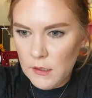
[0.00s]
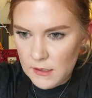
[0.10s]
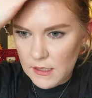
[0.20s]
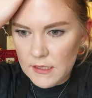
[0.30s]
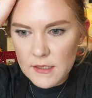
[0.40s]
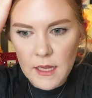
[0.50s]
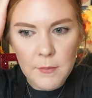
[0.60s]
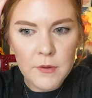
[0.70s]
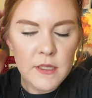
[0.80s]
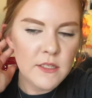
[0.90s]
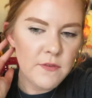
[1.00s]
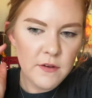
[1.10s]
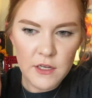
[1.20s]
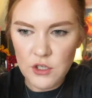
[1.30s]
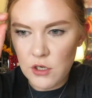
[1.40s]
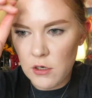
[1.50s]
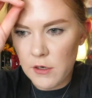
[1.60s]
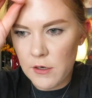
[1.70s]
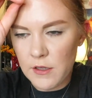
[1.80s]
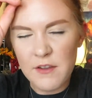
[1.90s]
since I put this foundation,
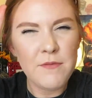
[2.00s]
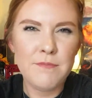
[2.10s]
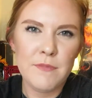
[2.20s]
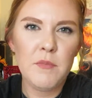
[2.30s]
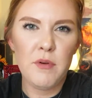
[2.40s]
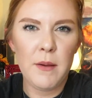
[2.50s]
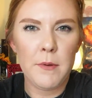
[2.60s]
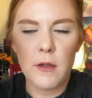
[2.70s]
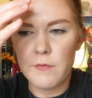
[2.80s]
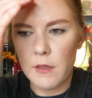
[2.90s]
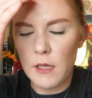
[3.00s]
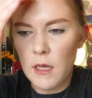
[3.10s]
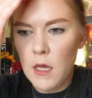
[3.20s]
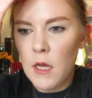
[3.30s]
or the primer on really.